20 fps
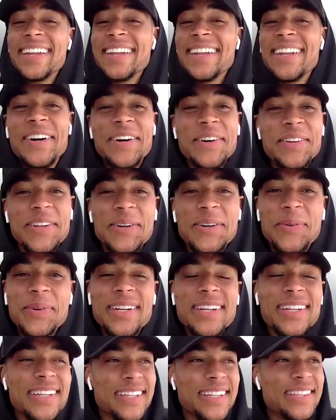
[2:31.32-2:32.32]
No, no,
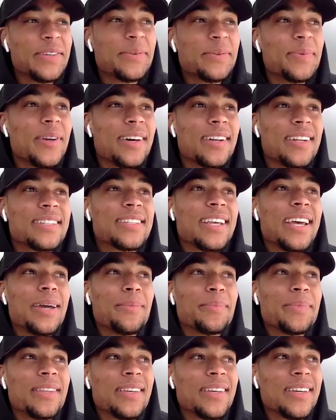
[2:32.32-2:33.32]
really. To be honest,
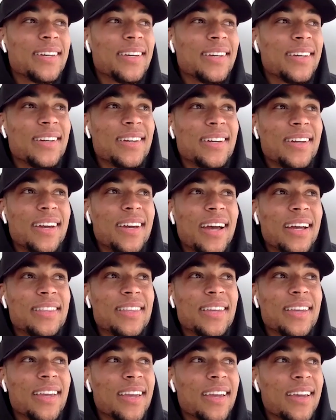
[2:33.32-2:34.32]
I'm the. I
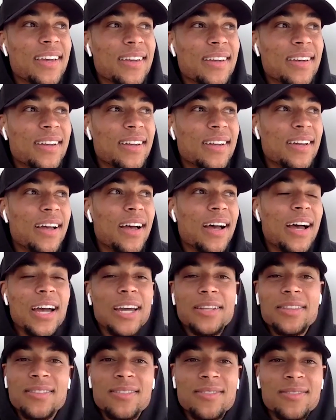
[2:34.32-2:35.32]
think
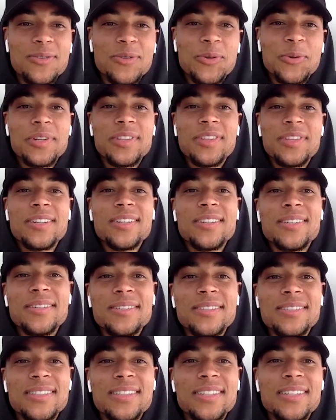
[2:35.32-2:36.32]
I took
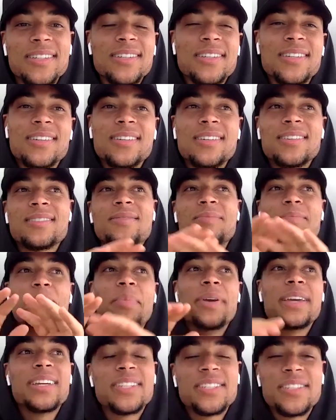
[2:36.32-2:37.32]
the the
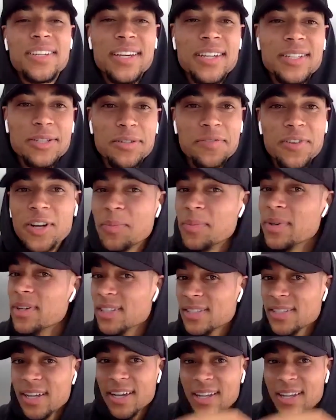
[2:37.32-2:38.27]
biggest change of all because